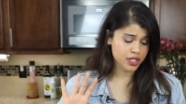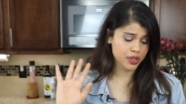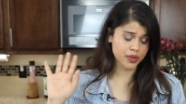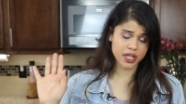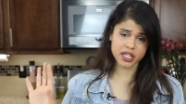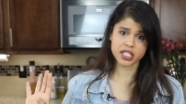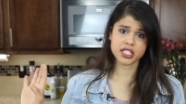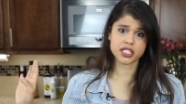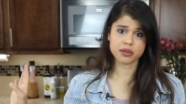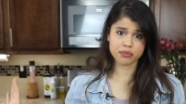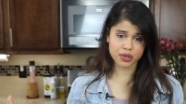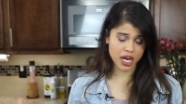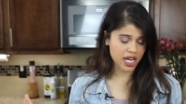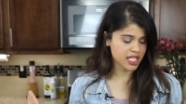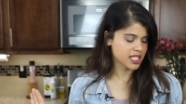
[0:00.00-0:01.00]
so nothing
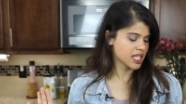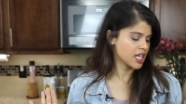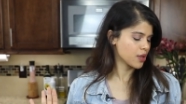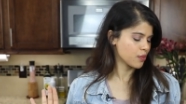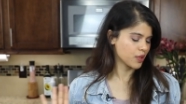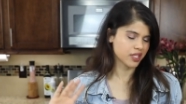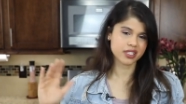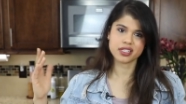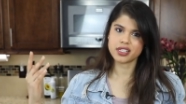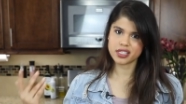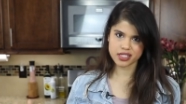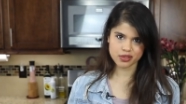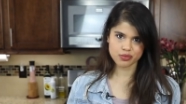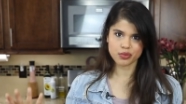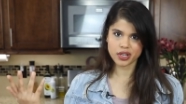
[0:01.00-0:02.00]
surprising, which
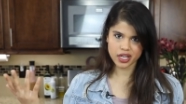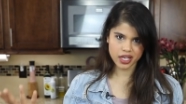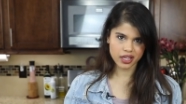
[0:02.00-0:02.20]
is what